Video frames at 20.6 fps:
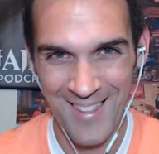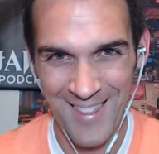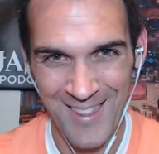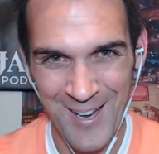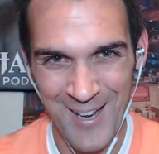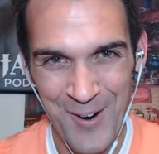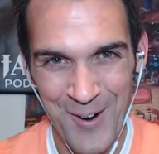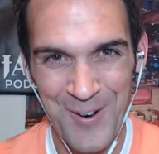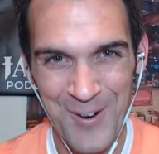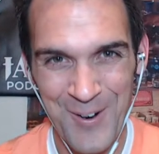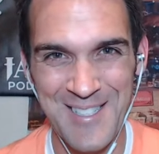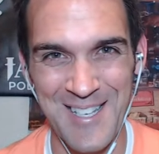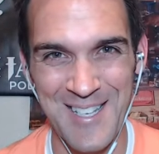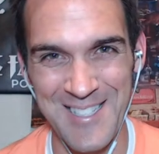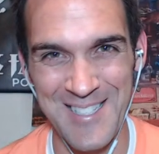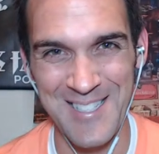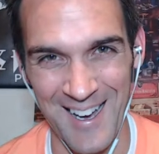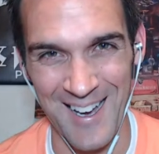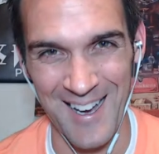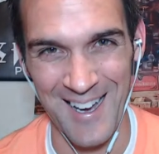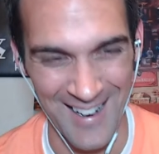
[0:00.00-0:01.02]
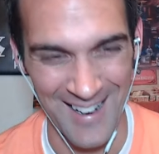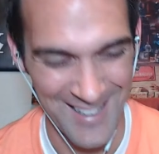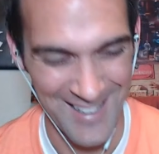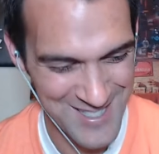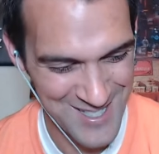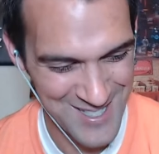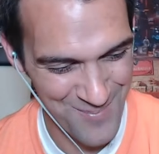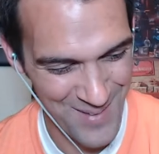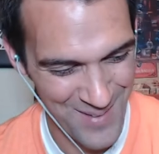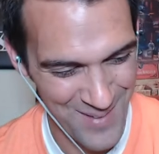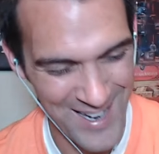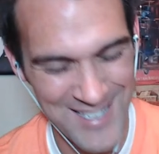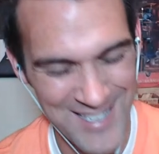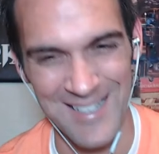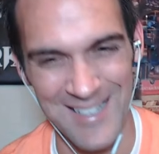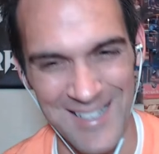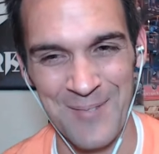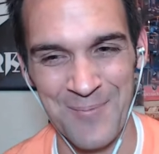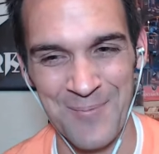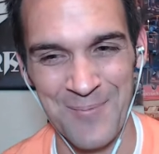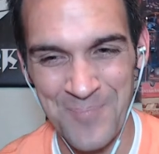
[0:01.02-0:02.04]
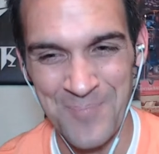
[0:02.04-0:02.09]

who is this guy? This is amazing.